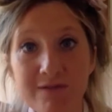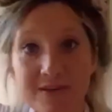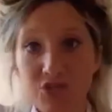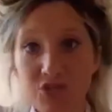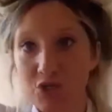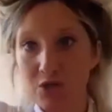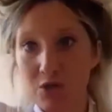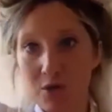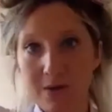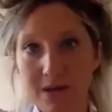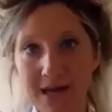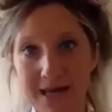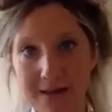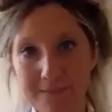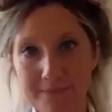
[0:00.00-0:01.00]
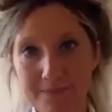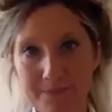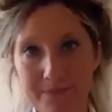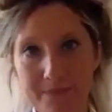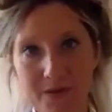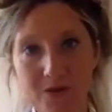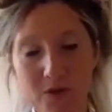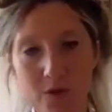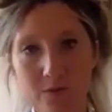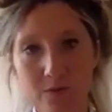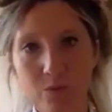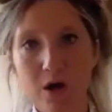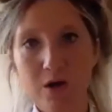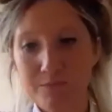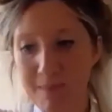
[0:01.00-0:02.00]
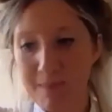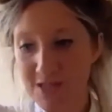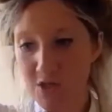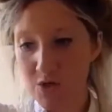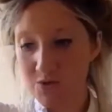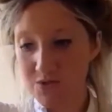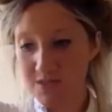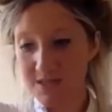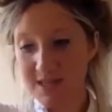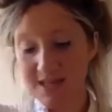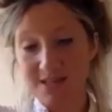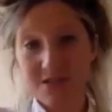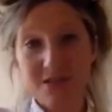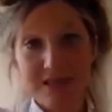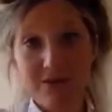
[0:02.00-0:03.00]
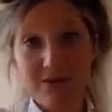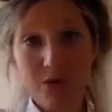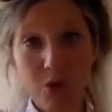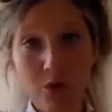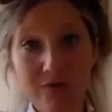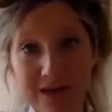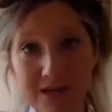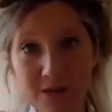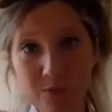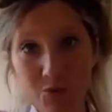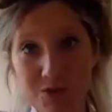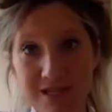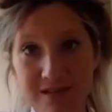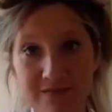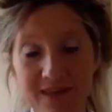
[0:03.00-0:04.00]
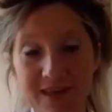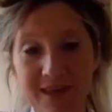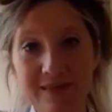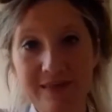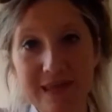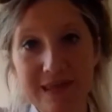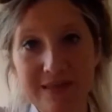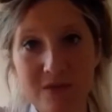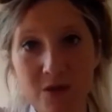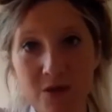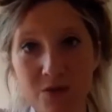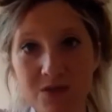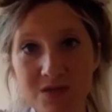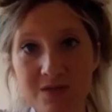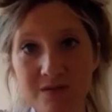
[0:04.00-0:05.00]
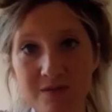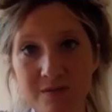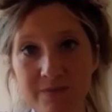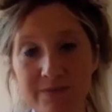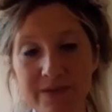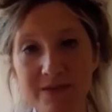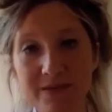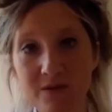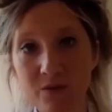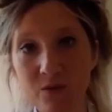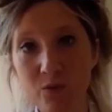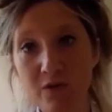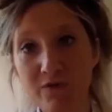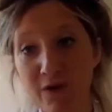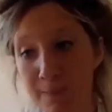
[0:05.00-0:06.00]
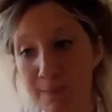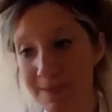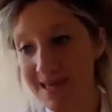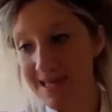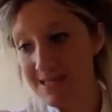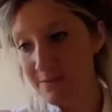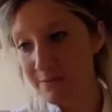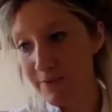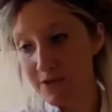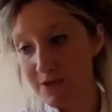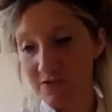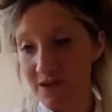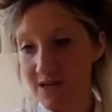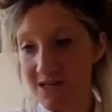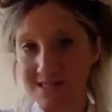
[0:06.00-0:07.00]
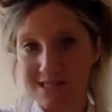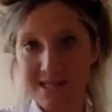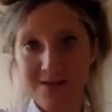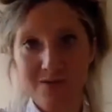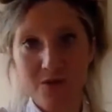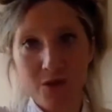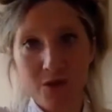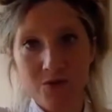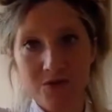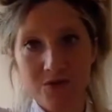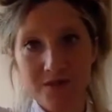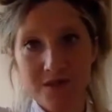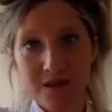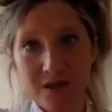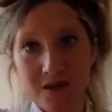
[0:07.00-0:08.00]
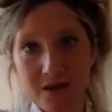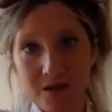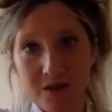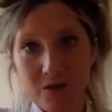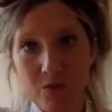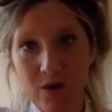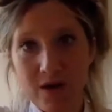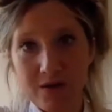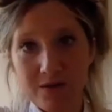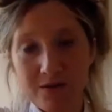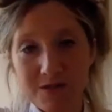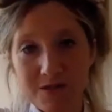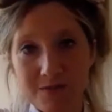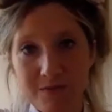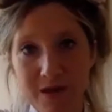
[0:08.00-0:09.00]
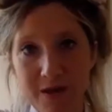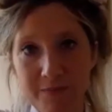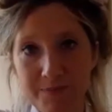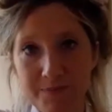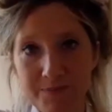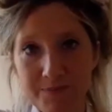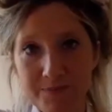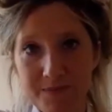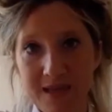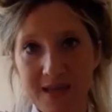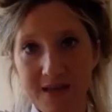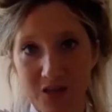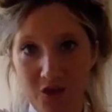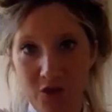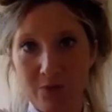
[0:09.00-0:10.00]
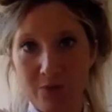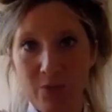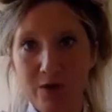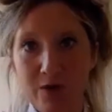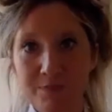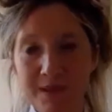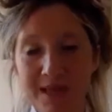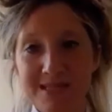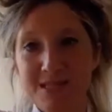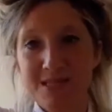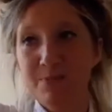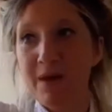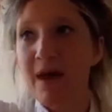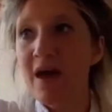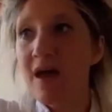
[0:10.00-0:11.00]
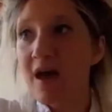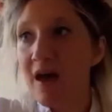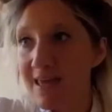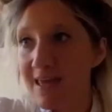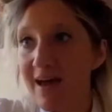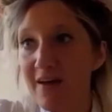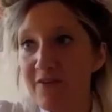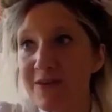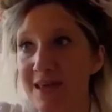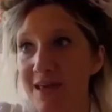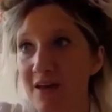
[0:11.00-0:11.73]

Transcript: you know, like, you know, wild meadows and things, because there are a lot of animals living in those, and all of our bees and butterflies need those wild you know, wild places. But yeah, I think